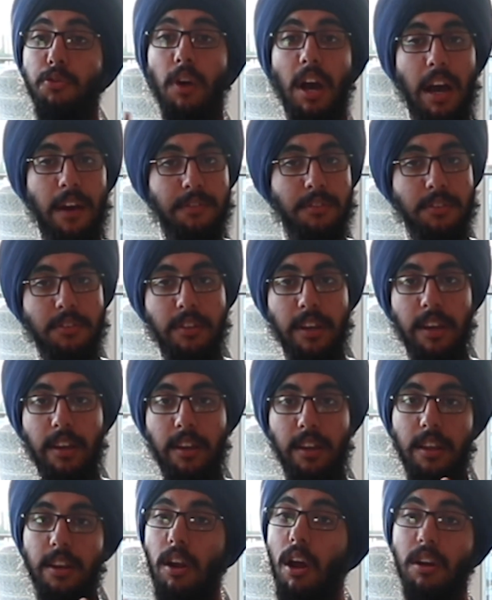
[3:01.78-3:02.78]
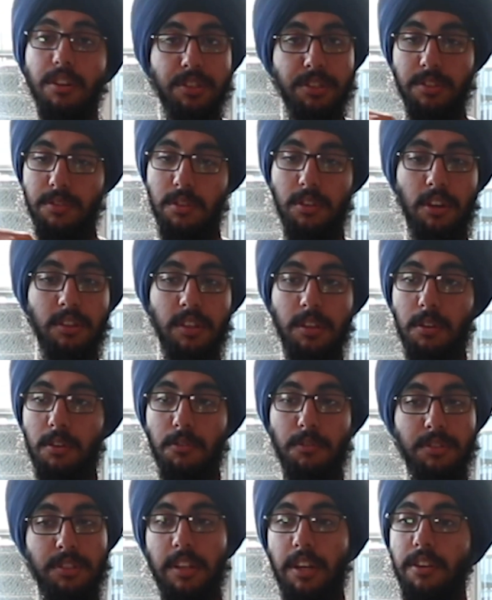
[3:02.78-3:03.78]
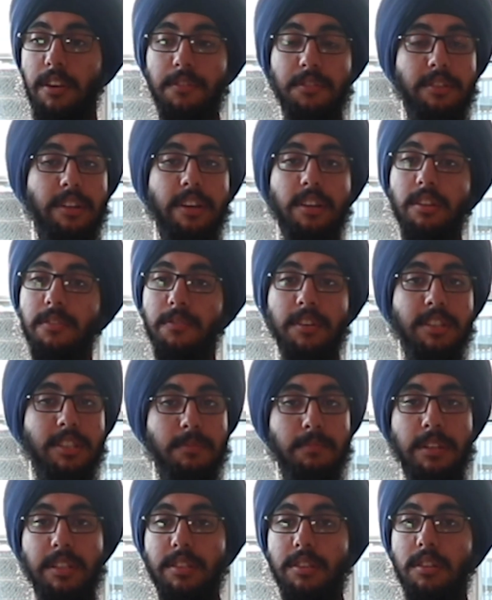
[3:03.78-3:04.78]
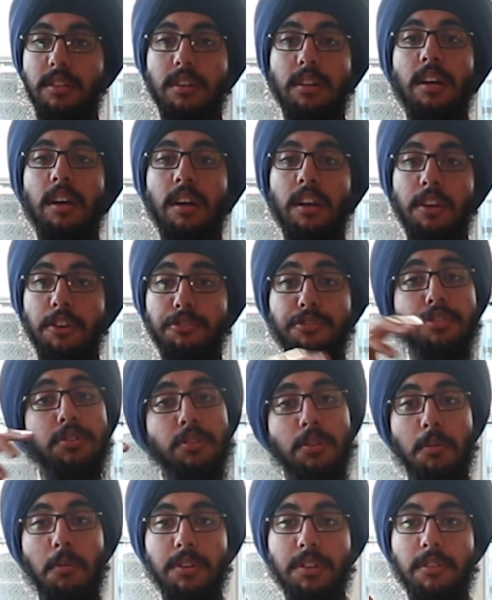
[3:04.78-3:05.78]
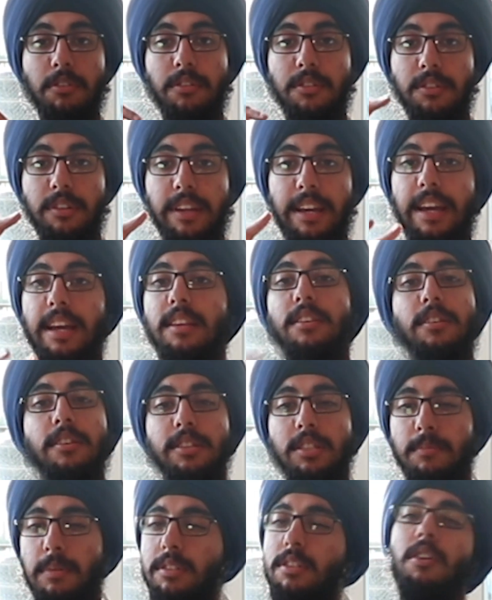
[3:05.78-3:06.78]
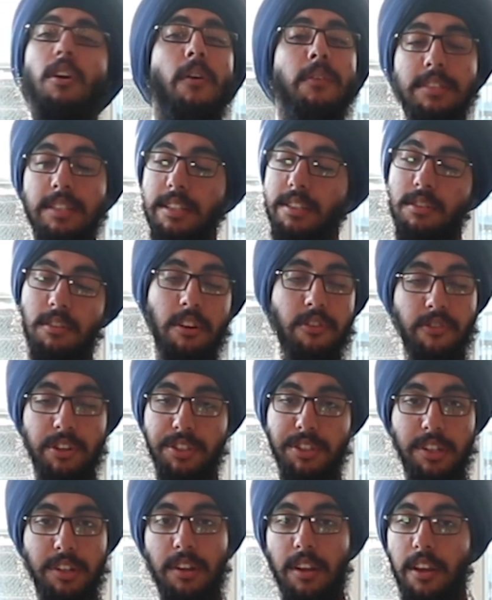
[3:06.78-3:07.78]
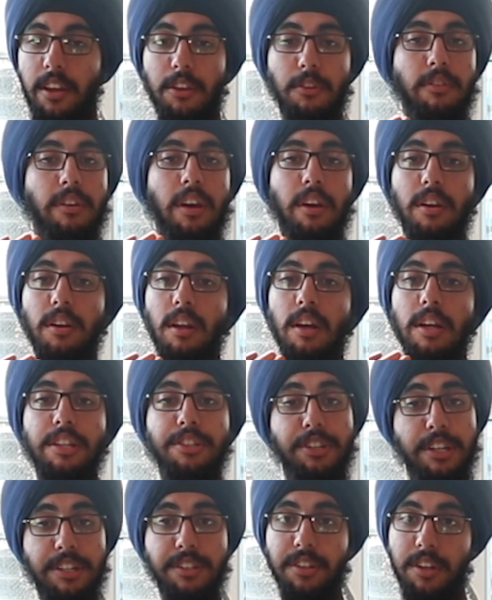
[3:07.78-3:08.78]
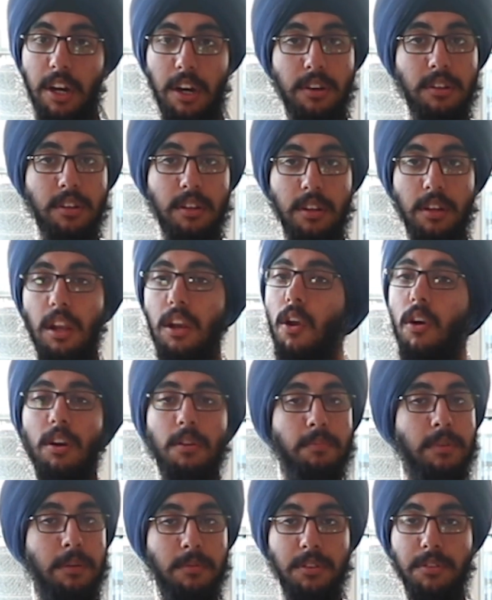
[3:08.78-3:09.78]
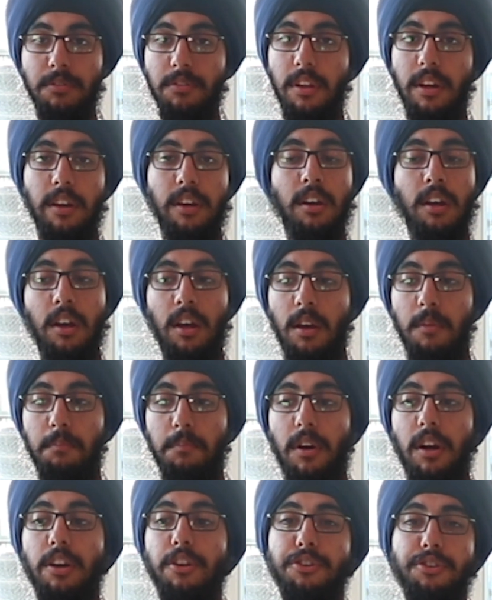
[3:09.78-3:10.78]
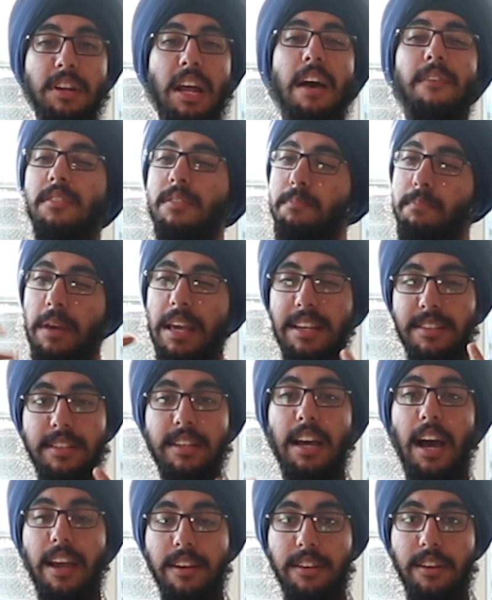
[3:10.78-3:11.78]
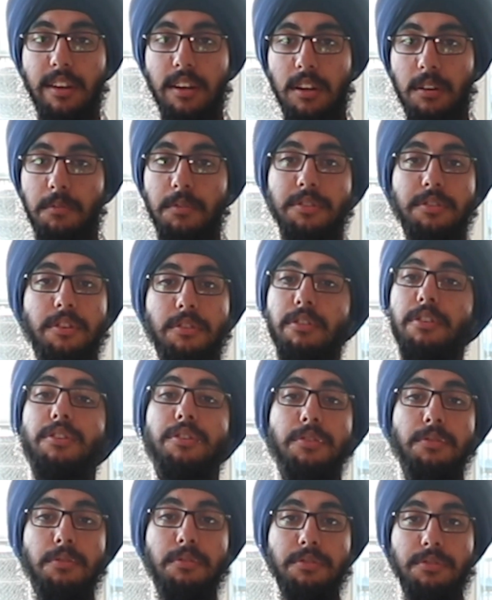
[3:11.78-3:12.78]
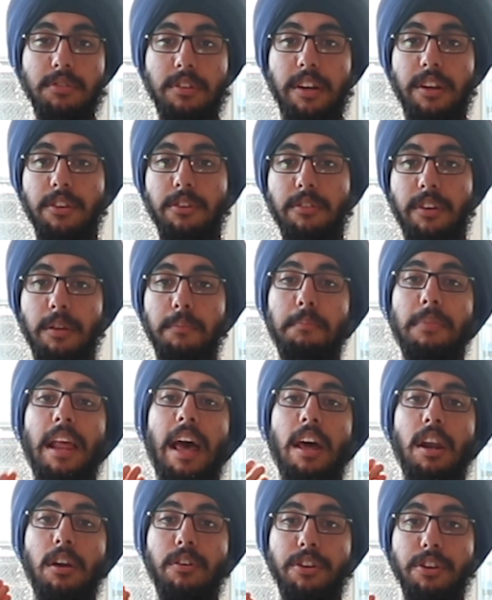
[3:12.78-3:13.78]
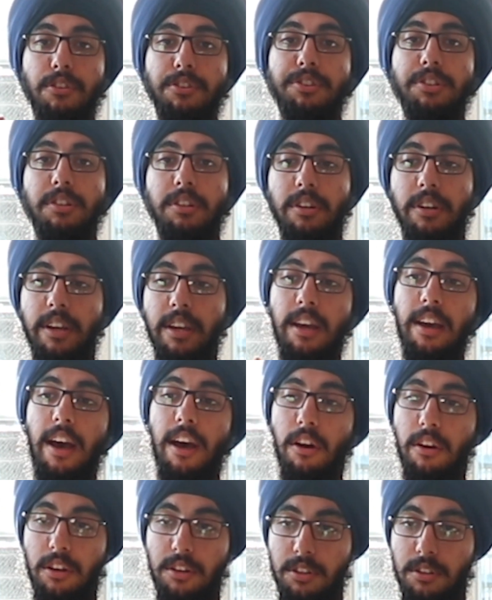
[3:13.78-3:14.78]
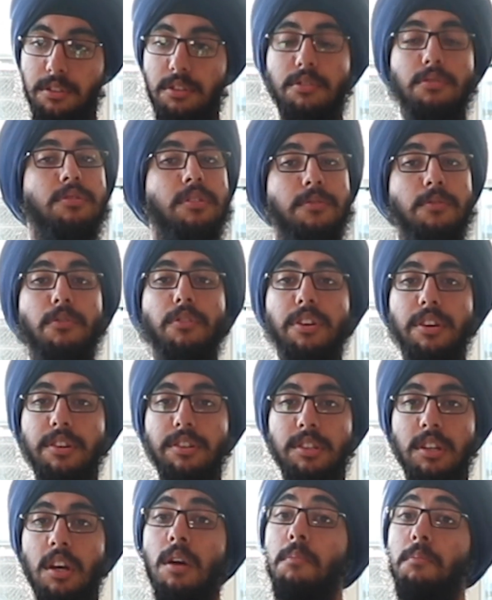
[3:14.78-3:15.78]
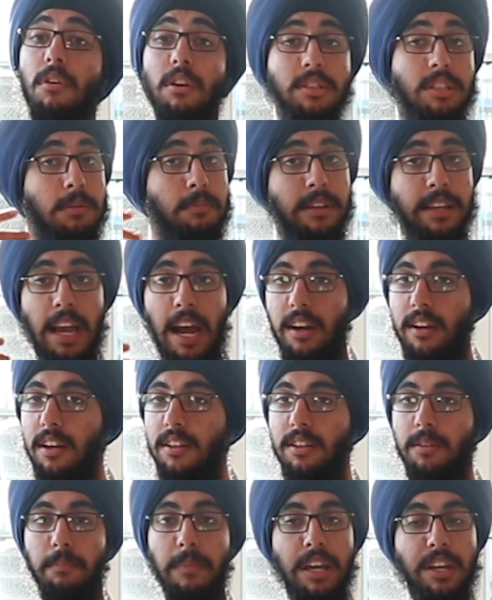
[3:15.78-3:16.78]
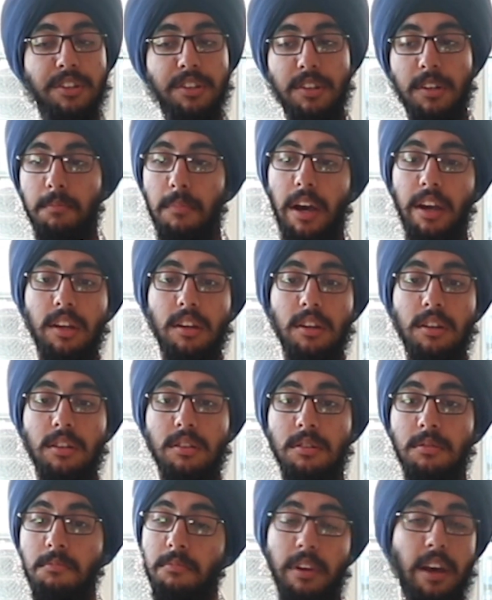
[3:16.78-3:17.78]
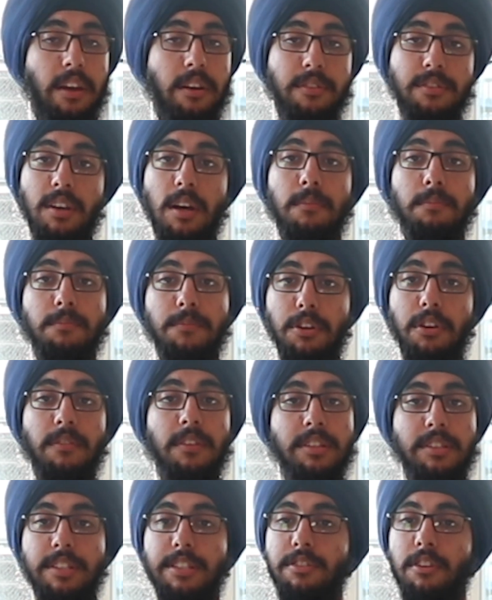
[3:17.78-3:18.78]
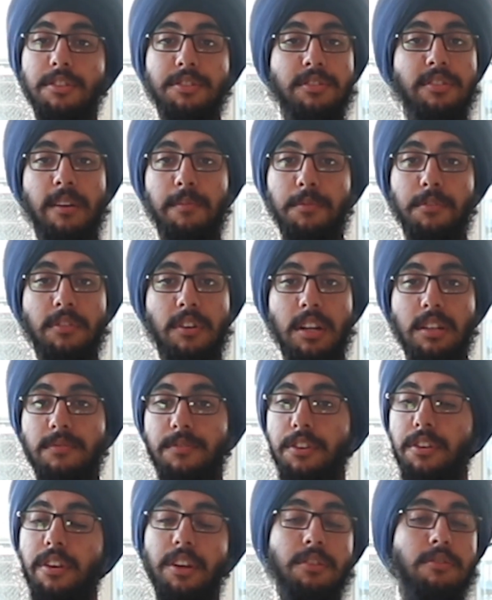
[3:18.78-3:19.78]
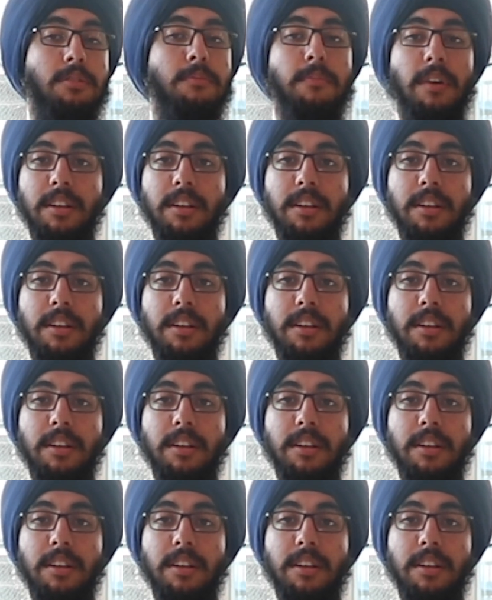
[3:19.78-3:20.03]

you have to take, not just not the courses that you have to take in the first semester. You should know what you're going to take in the first semester. Obviously, it's not rigid. You can change around. A lot of people do that. But you should have a basic idea of what you're going to do so that you can plan out your journey uh, through the four years. Possibly add another major, minor, and some universities also have programs where you can do a